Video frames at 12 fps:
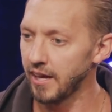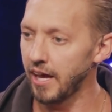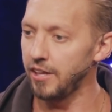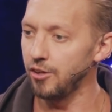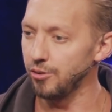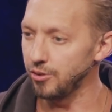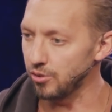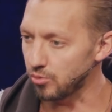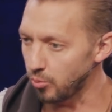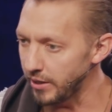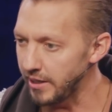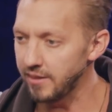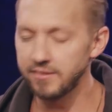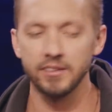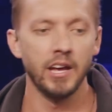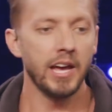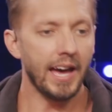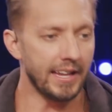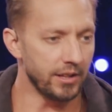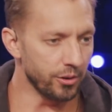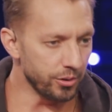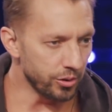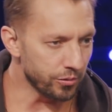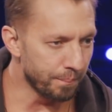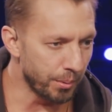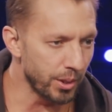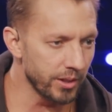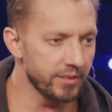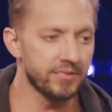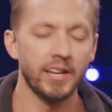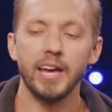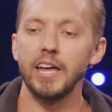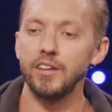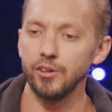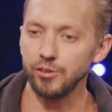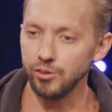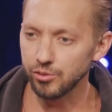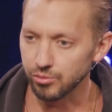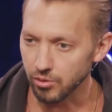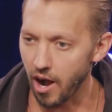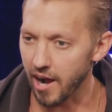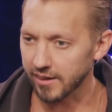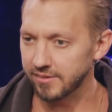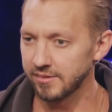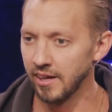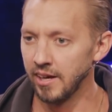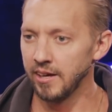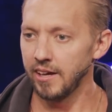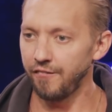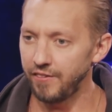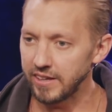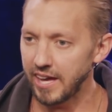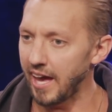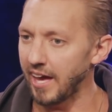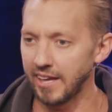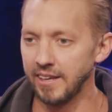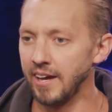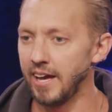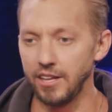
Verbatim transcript: And he'll use weeds, and he'll use birds, and he'll use rocks if he can.